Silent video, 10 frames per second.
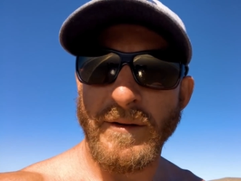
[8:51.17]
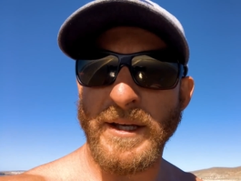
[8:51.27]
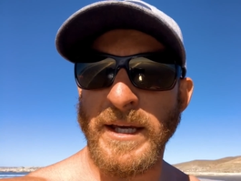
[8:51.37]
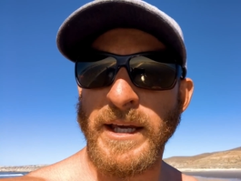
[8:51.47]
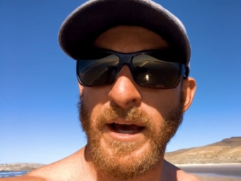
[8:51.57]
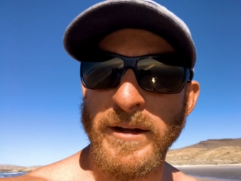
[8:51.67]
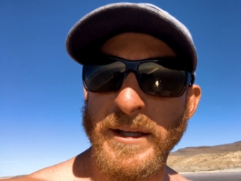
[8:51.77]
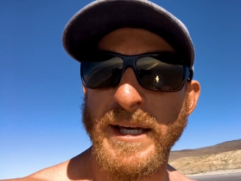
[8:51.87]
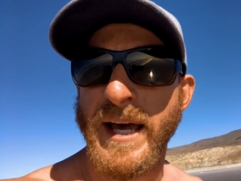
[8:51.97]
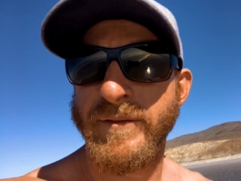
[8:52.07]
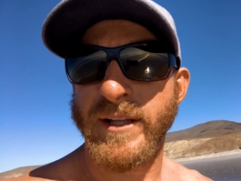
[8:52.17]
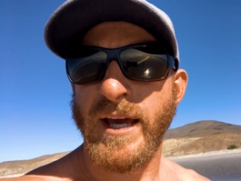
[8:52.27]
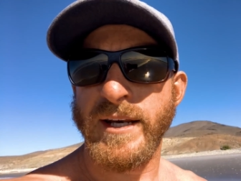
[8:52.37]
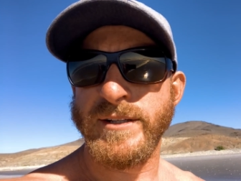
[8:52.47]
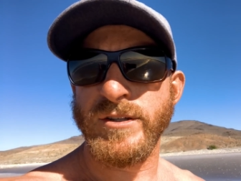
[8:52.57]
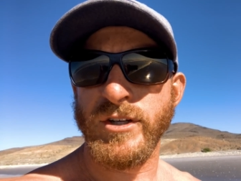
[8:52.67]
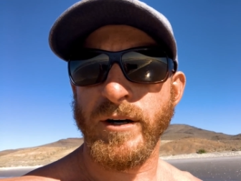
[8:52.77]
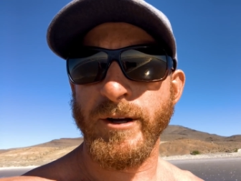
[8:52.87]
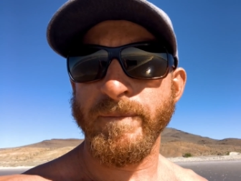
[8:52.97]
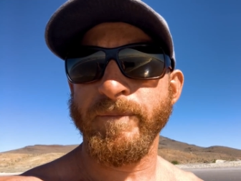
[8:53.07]
There you go. There you have it, ladies and
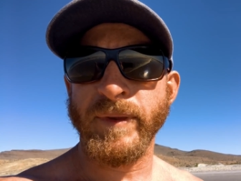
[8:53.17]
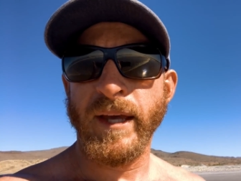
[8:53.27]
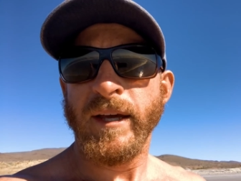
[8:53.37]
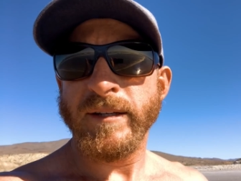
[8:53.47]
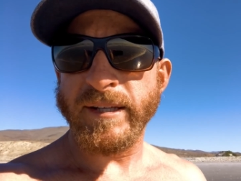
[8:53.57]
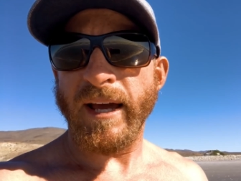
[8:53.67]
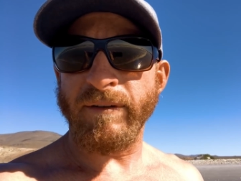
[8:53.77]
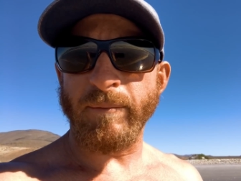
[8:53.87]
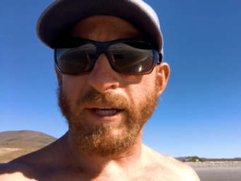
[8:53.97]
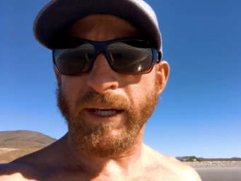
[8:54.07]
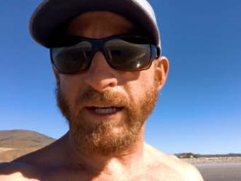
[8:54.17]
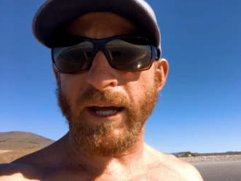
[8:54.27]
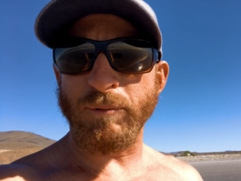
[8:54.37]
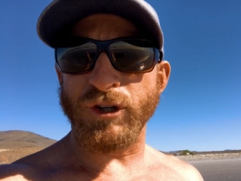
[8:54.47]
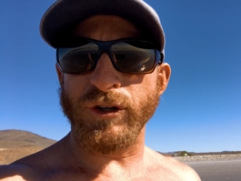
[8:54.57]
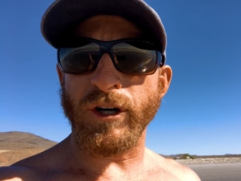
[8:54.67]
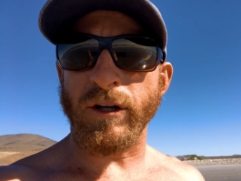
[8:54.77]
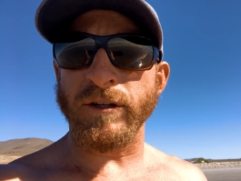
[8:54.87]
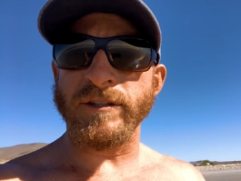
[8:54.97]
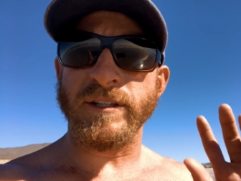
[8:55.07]
gentlemen. Save up your King Neptune
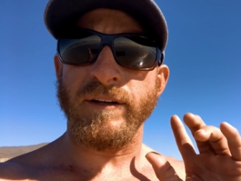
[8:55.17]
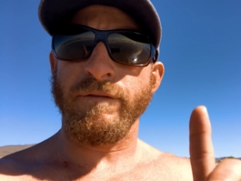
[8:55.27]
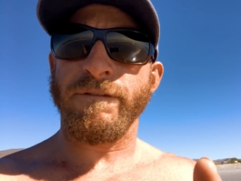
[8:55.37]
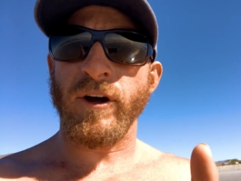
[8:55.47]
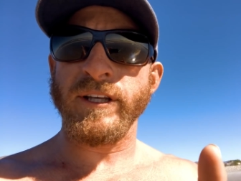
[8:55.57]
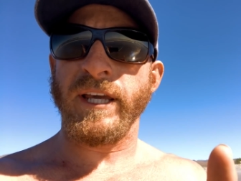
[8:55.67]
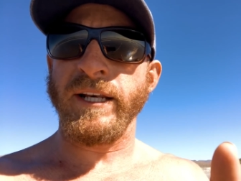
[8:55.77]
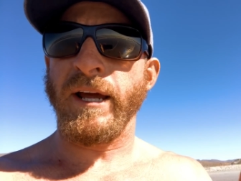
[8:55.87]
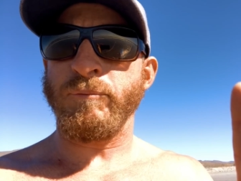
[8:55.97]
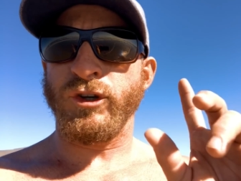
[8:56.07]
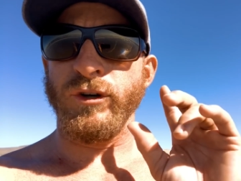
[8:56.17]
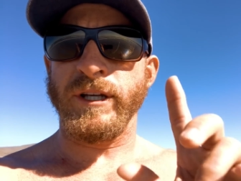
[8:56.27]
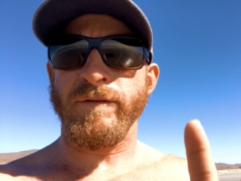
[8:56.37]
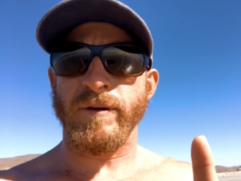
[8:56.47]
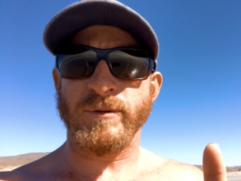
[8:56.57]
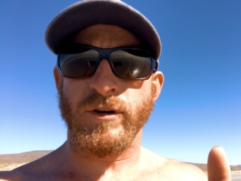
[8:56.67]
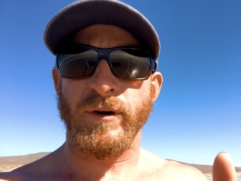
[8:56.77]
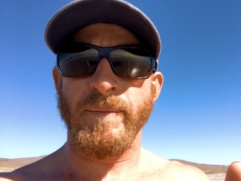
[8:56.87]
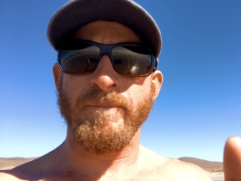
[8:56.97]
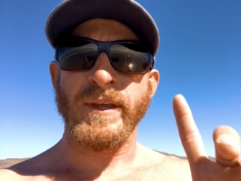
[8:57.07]
dollars, find King Neptune, give them to
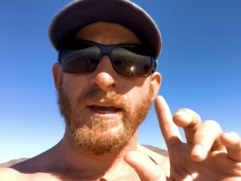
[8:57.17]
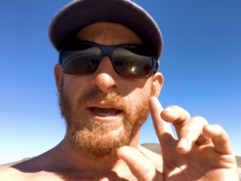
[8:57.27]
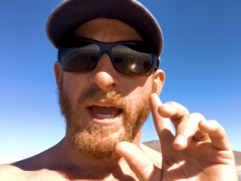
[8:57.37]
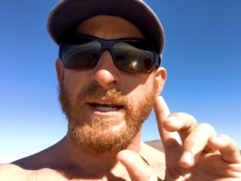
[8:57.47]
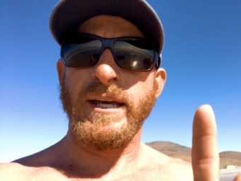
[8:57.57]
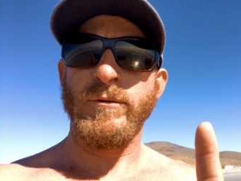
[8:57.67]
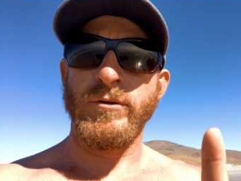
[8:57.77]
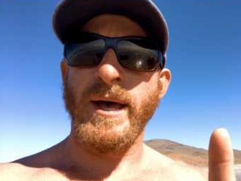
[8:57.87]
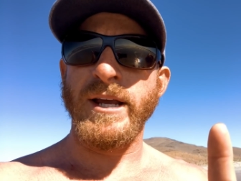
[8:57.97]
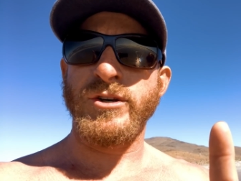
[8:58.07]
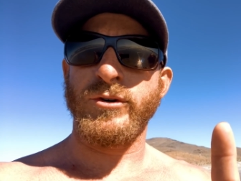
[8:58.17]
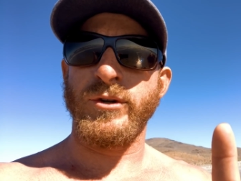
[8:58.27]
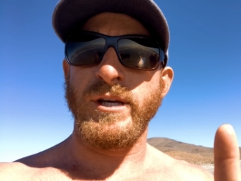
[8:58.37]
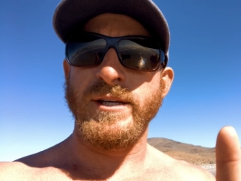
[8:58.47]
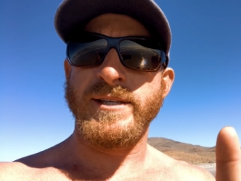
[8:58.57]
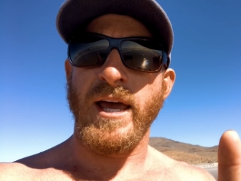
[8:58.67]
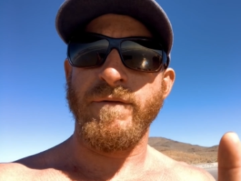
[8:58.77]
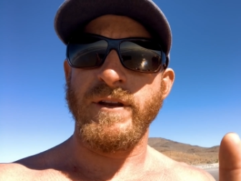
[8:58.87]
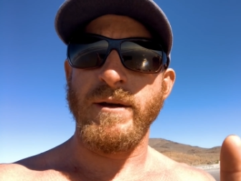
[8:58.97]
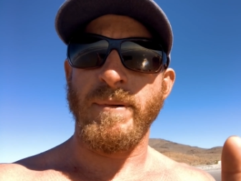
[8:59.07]
him, and he will make sure that you're
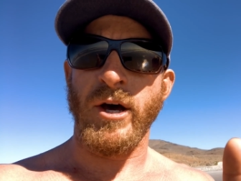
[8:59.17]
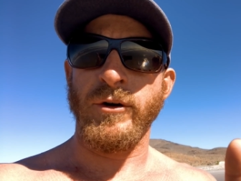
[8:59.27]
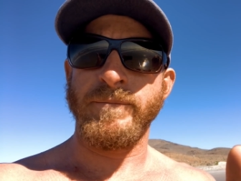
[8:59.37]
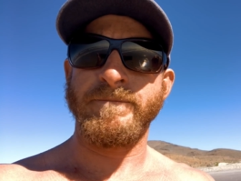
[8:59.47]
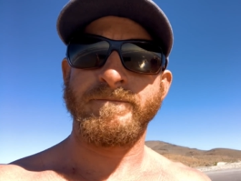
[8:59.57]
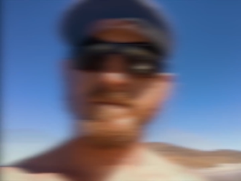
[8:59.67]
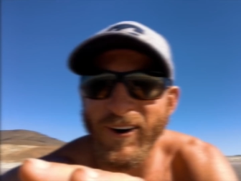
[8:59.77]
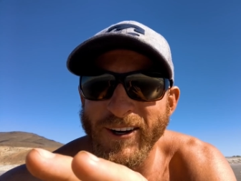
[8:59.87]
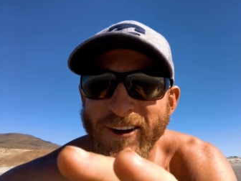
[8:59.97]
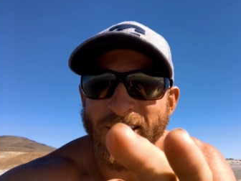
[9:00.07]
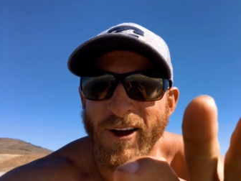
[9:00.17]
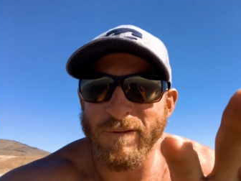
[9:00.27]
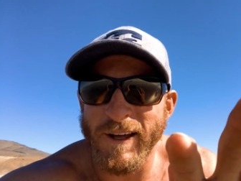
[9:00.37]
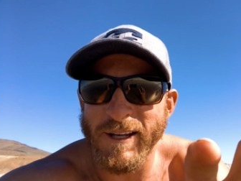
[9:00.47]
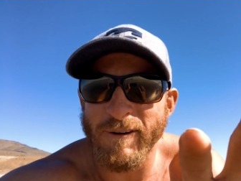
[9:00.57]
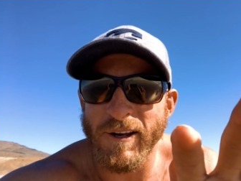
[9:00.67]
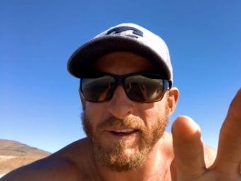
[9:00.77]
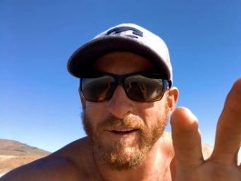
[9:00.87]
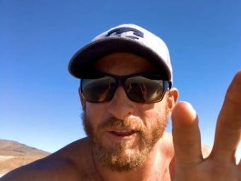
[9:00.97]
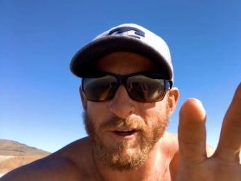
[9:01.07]
safe in your boat. I don't know if
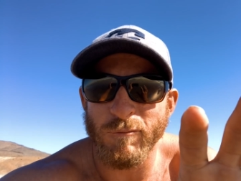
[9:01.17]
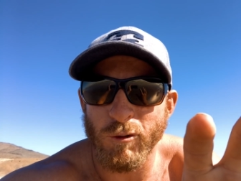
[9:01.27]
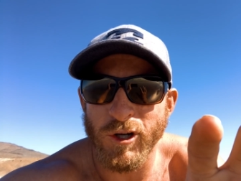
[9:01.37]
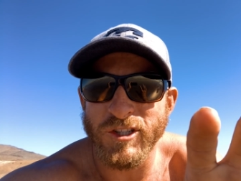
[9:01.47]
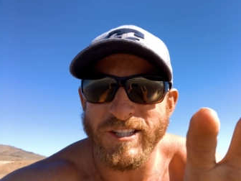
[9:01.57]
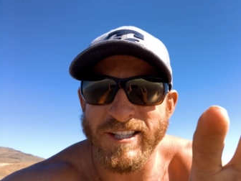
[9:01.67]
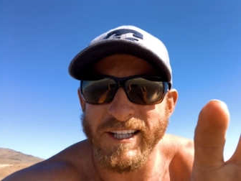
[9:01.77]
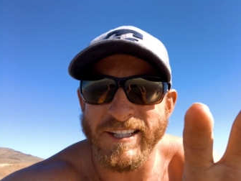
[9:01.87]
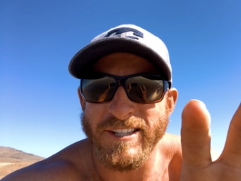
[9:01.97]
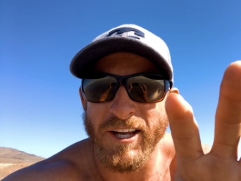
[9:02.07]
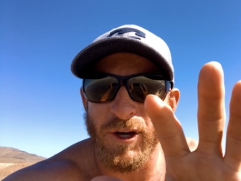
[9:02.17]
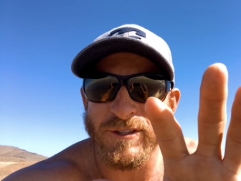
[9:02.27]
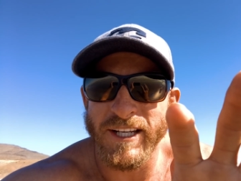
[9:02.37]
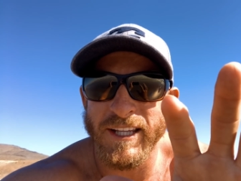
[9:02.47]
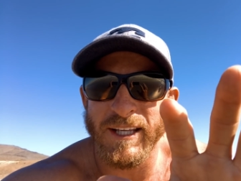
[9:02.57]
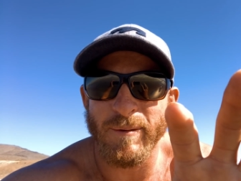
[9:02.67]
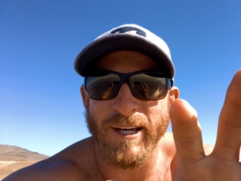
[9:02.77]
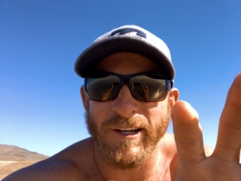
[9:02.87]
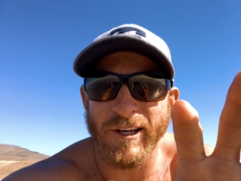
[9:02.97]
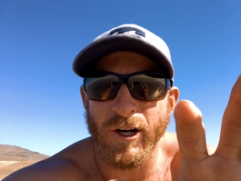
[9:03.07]
anyone that watches this knows anything
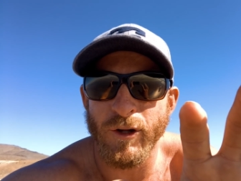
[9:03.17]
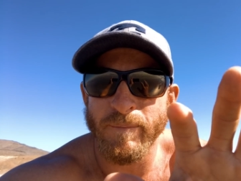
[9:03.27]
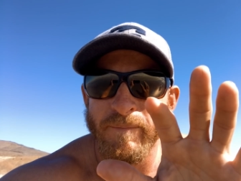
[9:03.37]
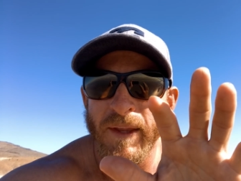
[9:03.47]
about gold.